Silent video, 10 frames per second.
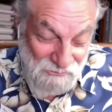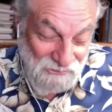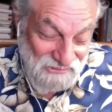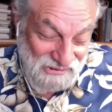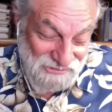more
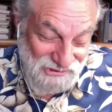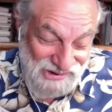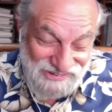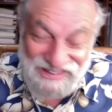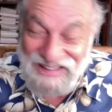than I
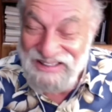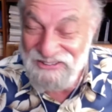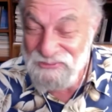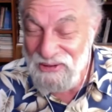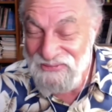thought. It
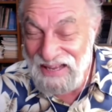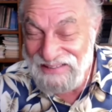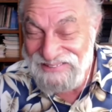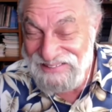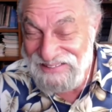was about
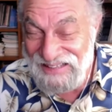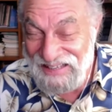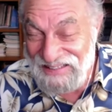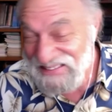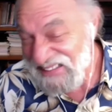
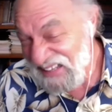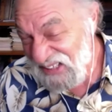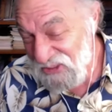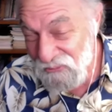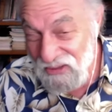1980,
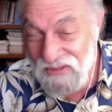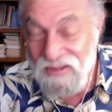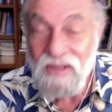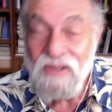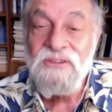
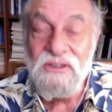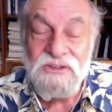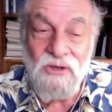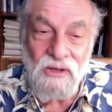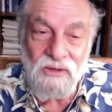81. So let's
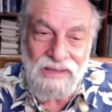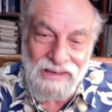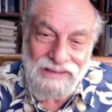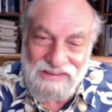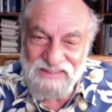call it
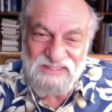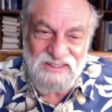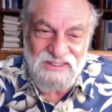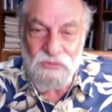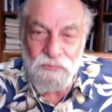80.
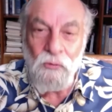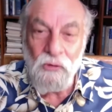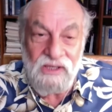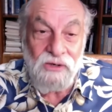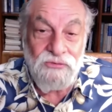Let's say it's
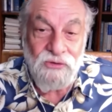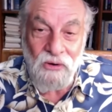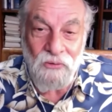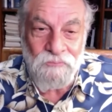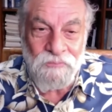40 years
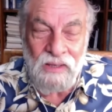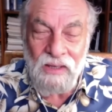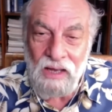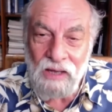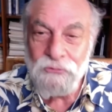ago.
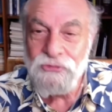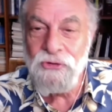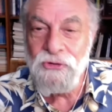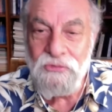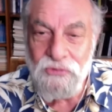I was
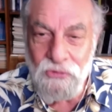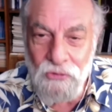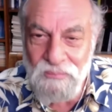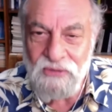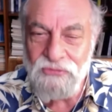32, a
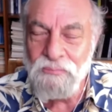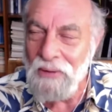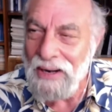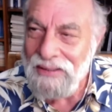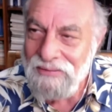mere
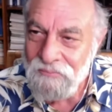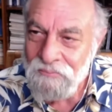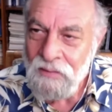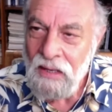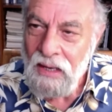sprite,
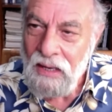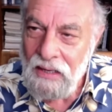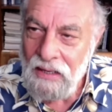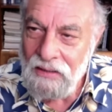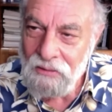
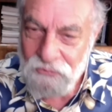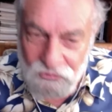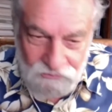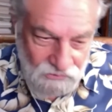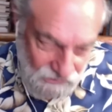and I was living